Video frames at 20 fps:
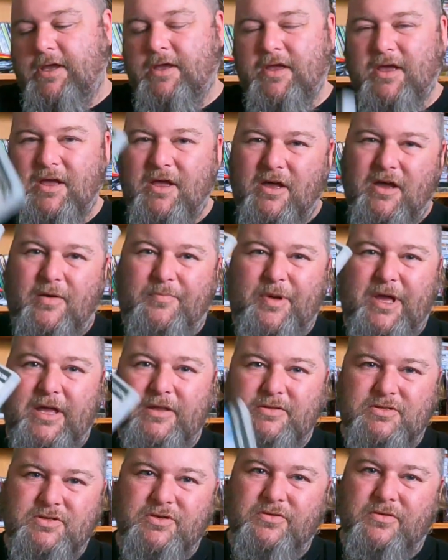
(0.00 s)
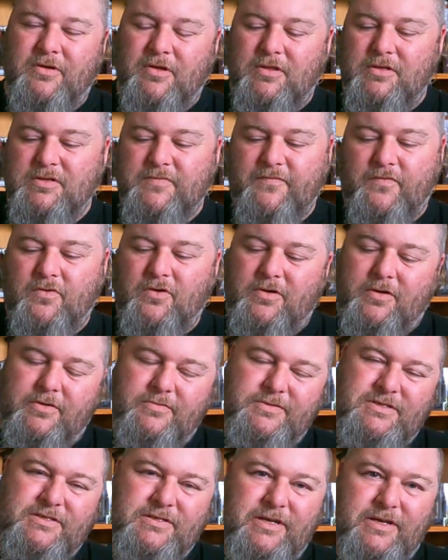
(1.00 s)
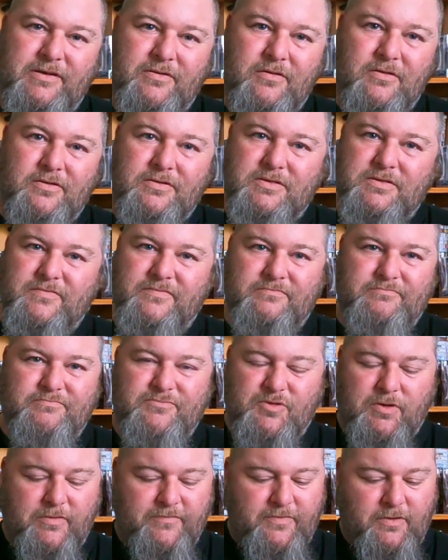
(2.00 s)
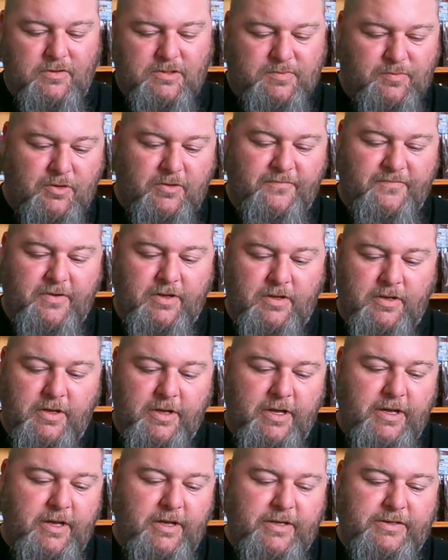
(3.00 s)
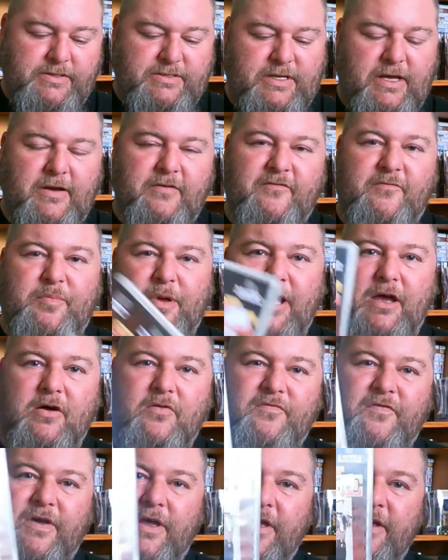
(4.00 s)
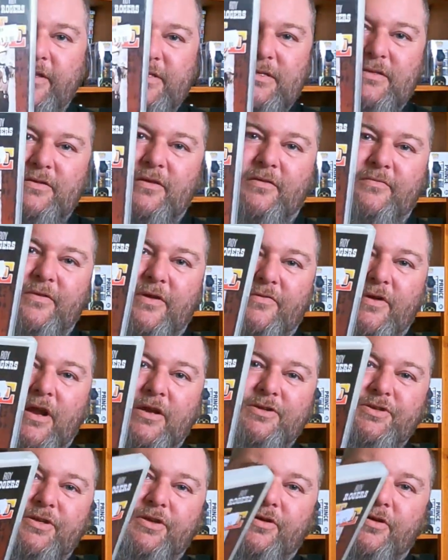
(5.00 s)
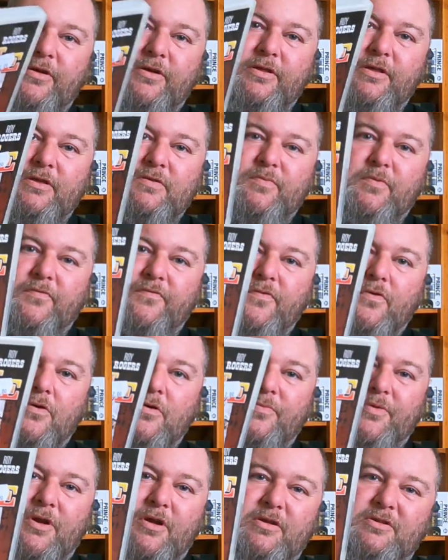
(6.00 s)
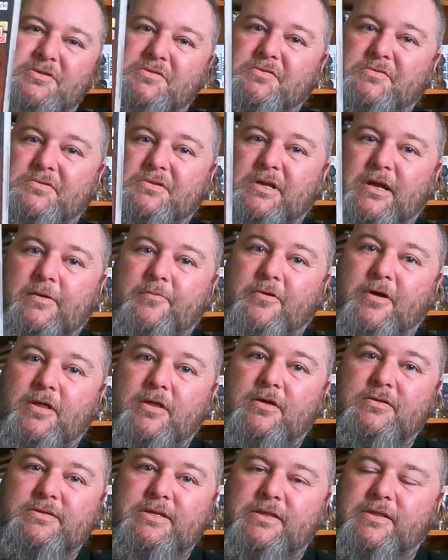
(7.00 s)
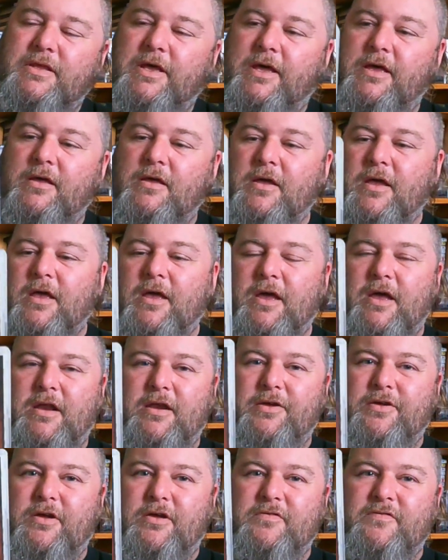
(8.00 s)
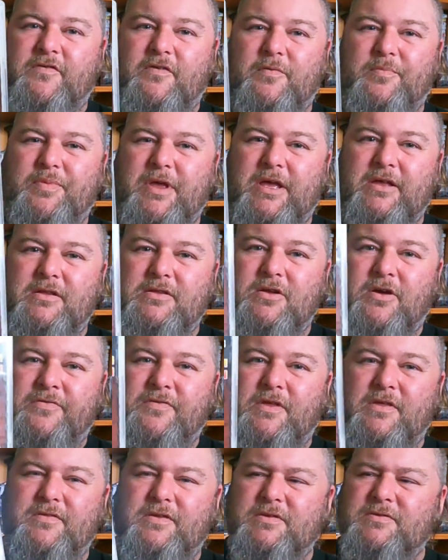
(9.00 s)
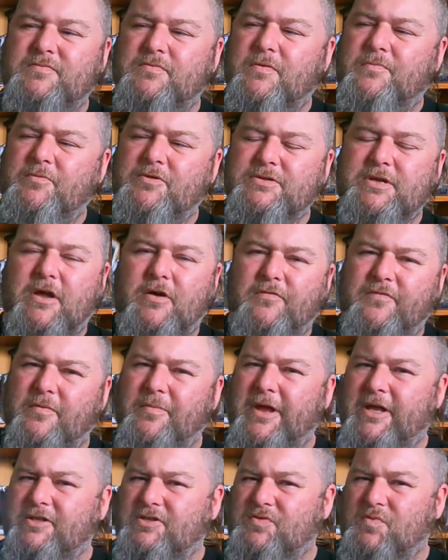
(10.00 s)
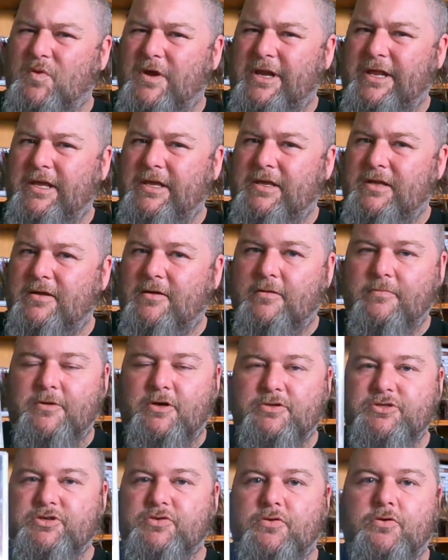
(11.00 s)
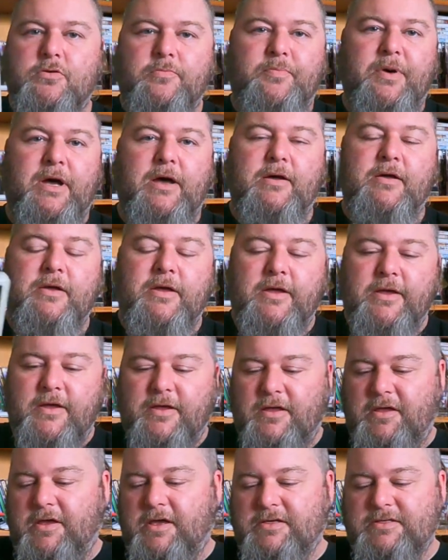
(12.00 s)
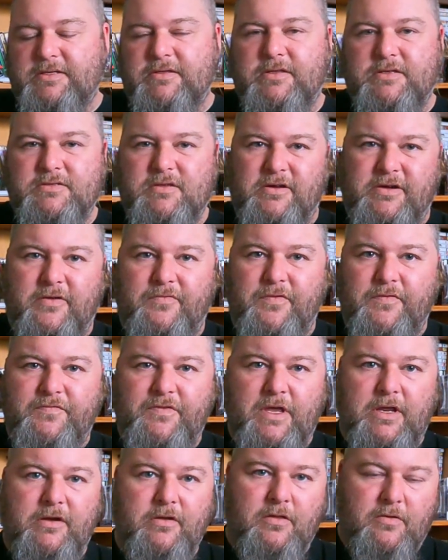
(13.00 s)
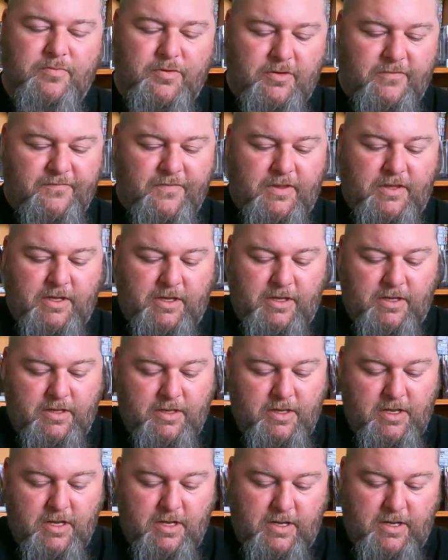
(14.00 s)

I paid $2 for it. It's $10, $12 profit. Son of Paleface, never actually heard of this before, but I just looked it up while I was in there, and it goes for about, I think this one was going for about 20, I'm not sure, but yeah, so there's like a $15 profit there.